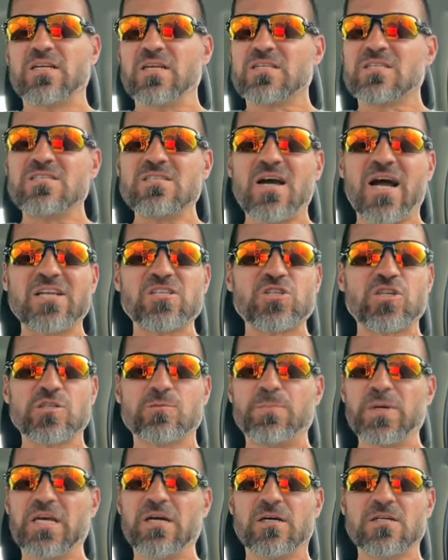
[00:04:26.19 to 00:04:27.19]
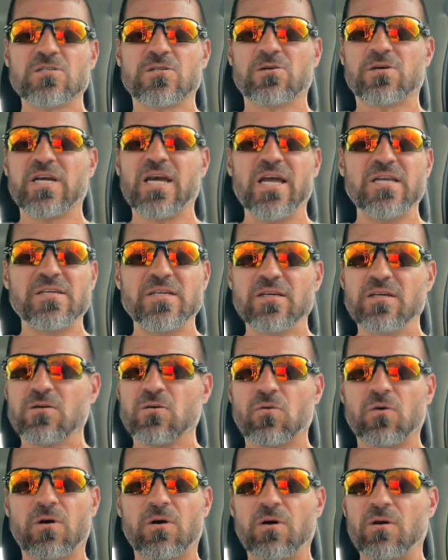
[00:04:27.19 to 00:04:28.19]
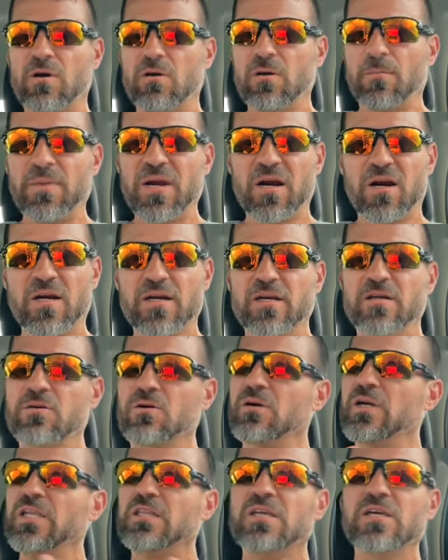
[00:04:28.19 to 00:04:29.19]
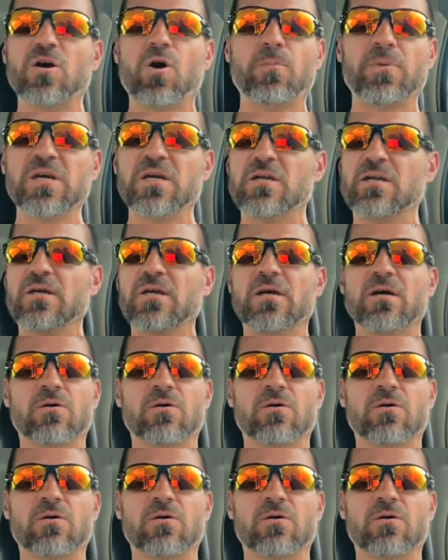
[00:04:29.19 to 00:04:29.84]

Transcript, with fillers: It's not just because they're Kenyan or American or Ethiopian